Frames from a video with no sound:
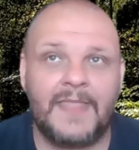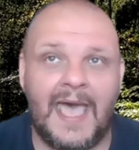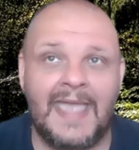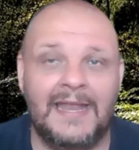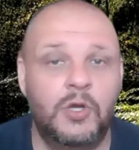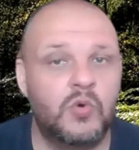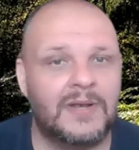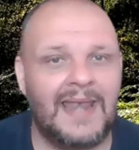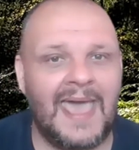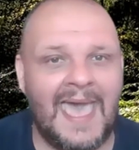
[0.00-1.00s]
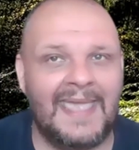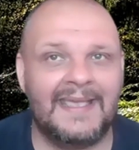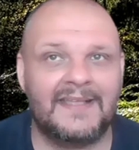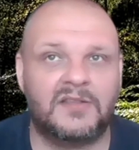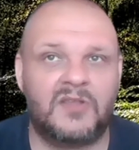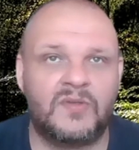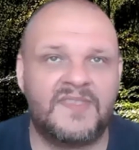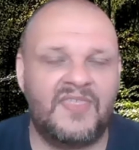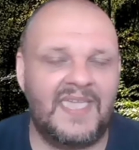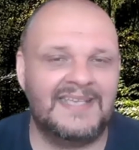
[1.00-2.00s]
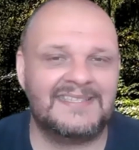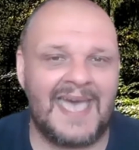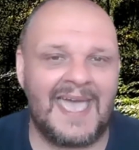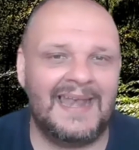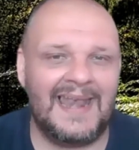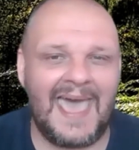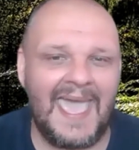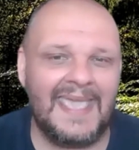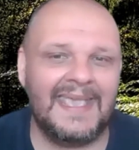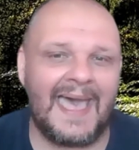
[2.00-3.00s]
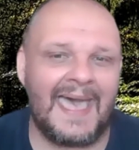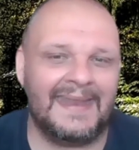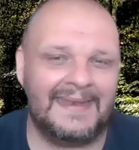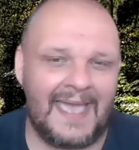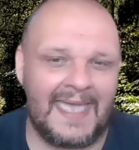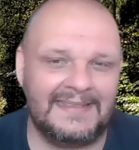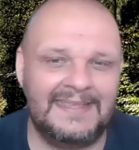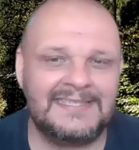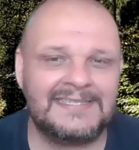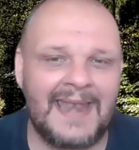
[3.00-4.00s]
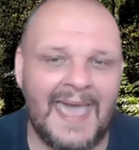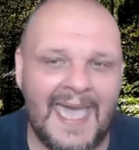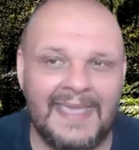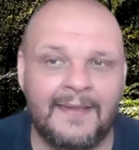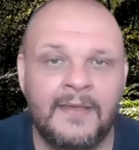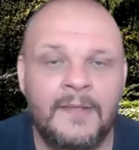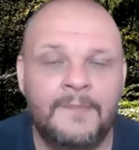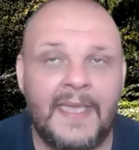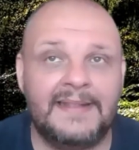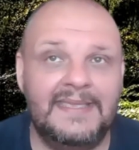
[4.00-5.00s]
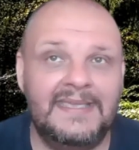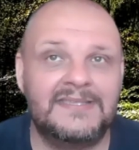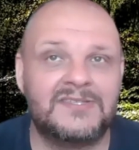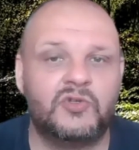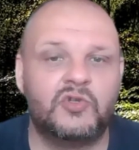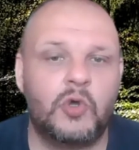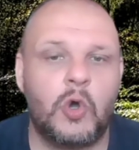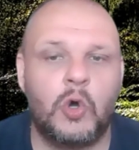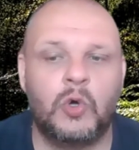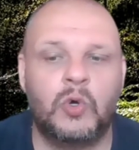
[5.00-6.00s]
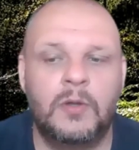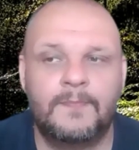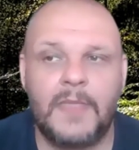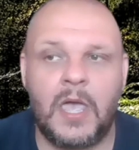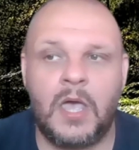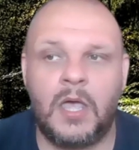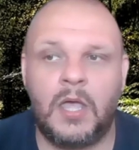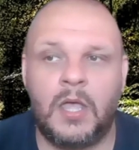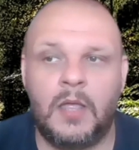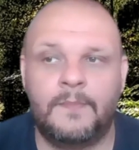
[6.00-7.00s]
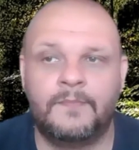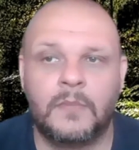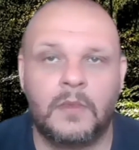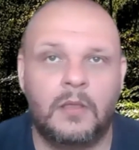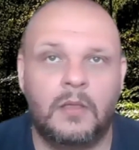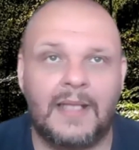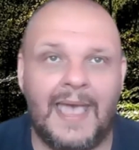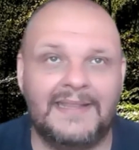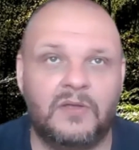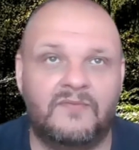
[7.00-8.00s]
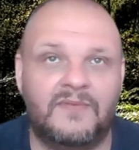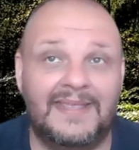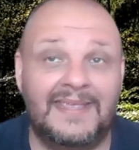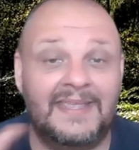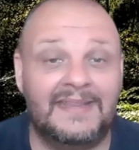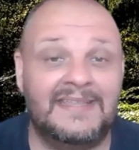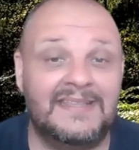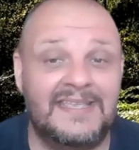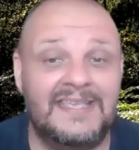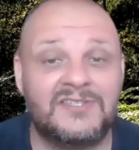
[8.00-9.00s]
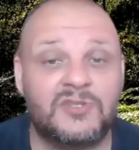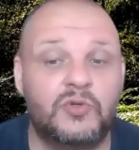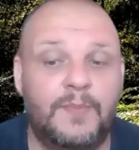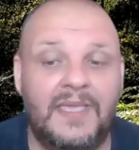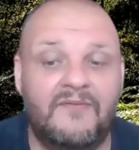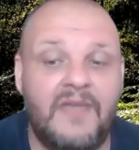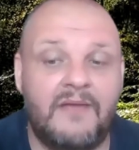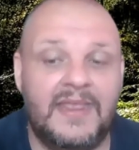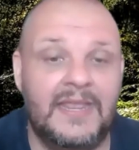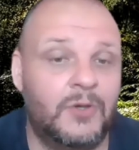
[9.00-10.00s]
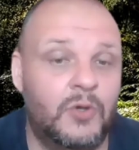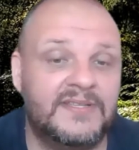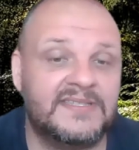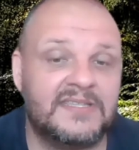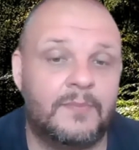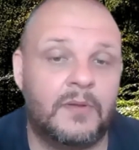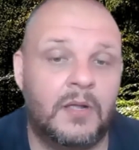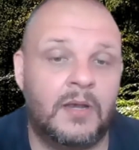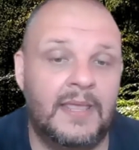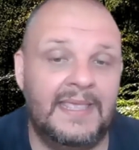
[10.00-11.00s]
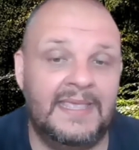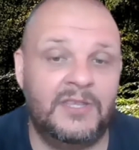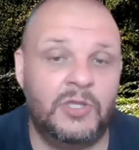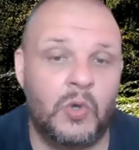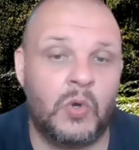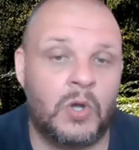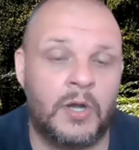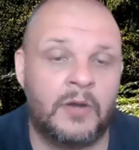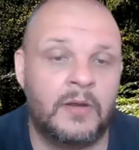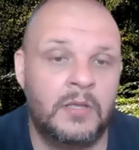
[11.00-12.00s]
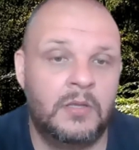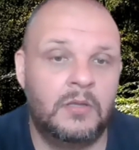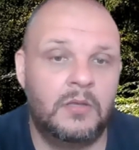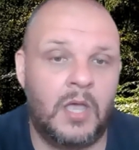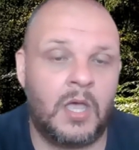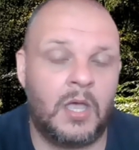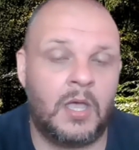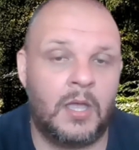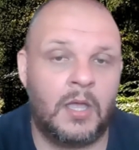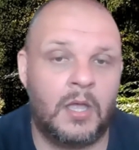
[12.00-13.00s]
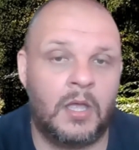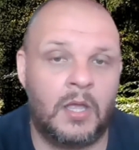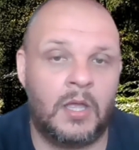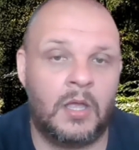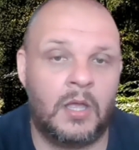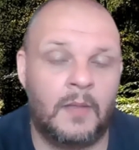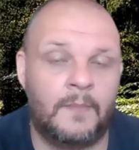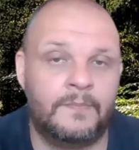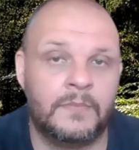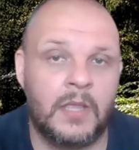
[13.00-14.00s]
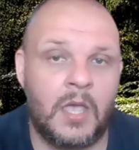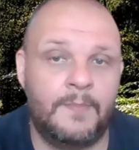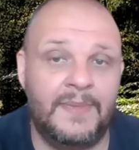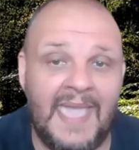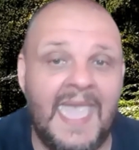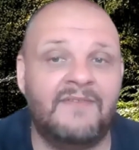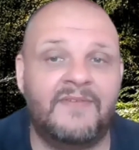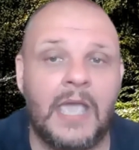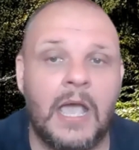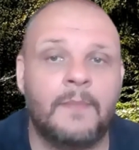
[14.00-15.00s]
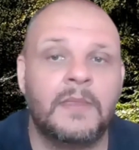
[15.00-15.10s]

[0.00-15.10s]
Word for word: I look like, the things I like, I, I dislike, and these could go. Um, kind of it, it, these could be very noticeable in your um, uh, behavior.